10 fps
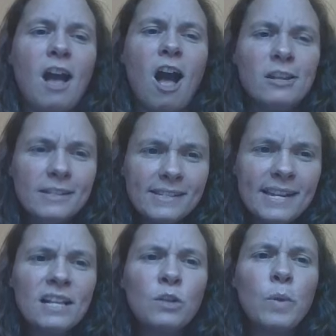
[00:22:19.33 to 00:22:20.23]

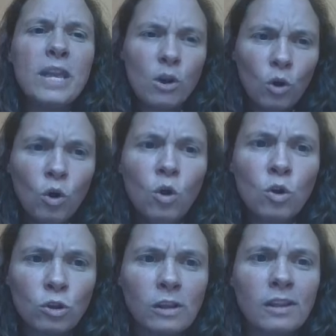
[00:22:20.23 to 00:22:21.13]
Until we
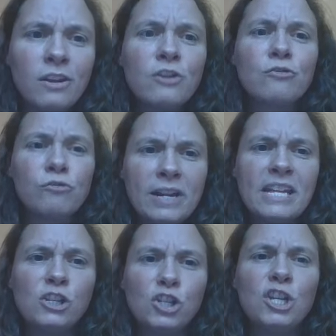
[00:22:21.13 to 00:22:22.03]
all
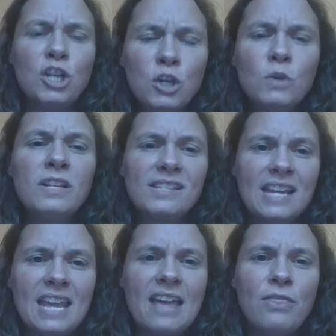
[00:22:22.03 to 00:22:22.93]
reach
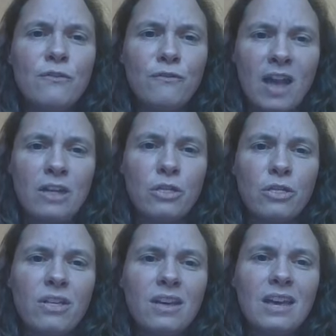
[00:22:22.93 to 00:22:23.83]
unity in the faith